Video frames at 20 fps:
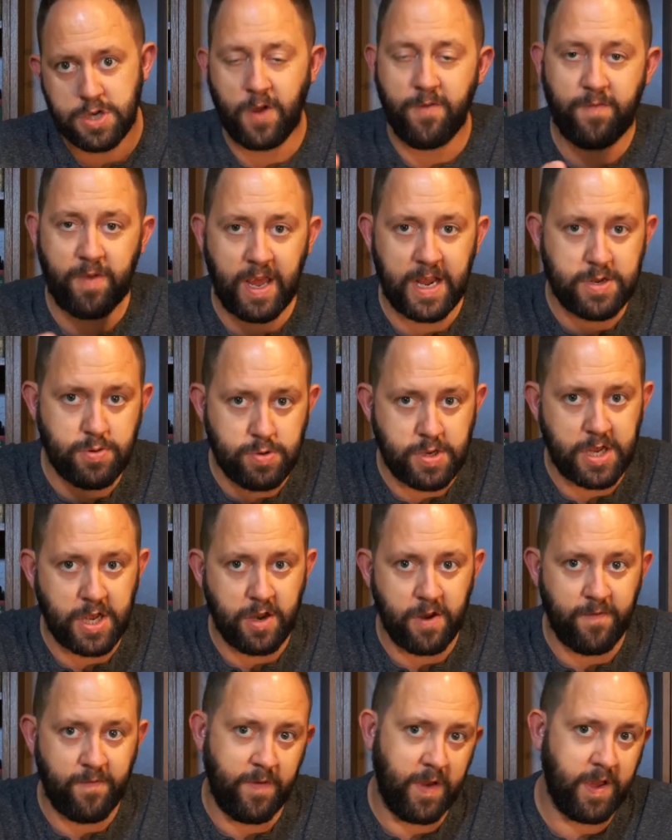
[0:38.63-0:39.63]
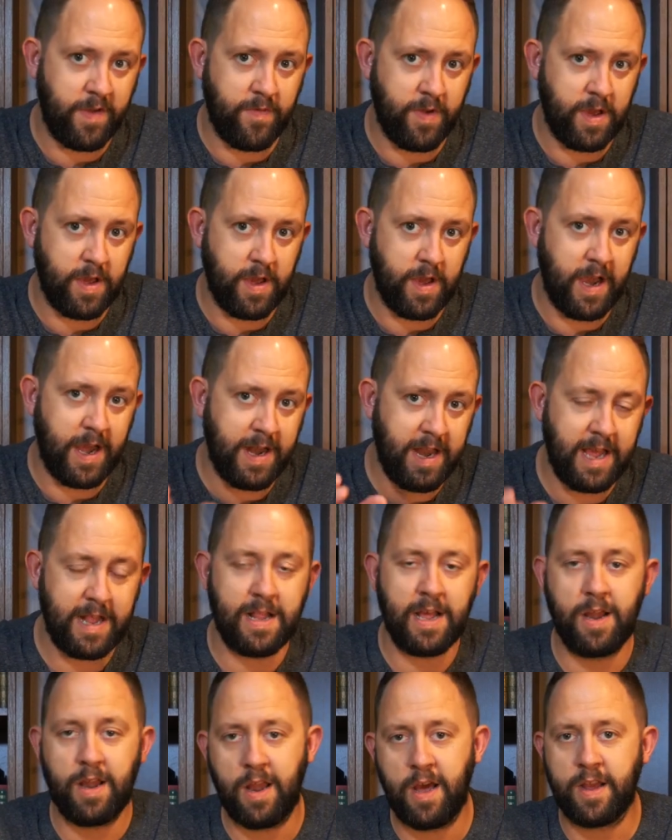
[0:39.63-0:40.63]
don't forget to return the favour and
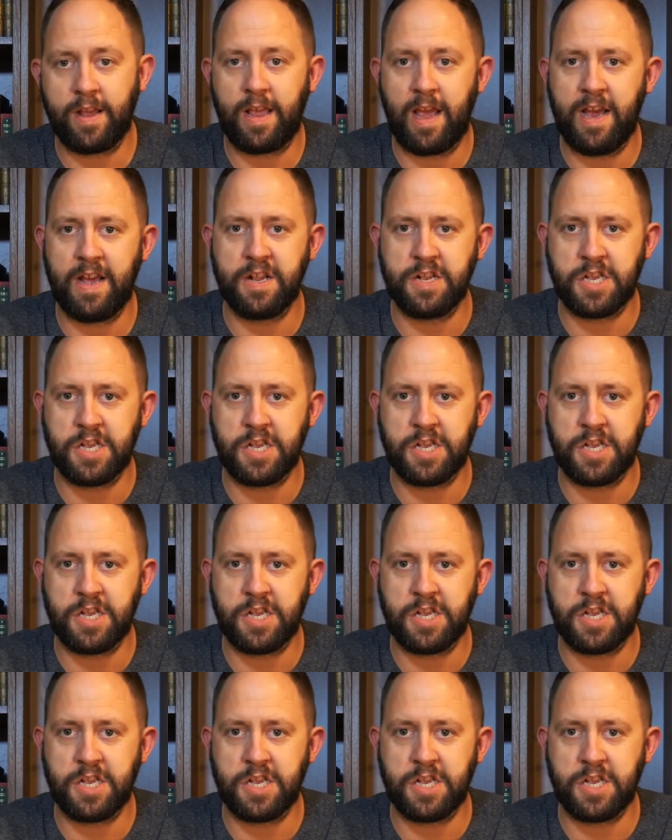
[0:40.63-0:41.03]
hit that like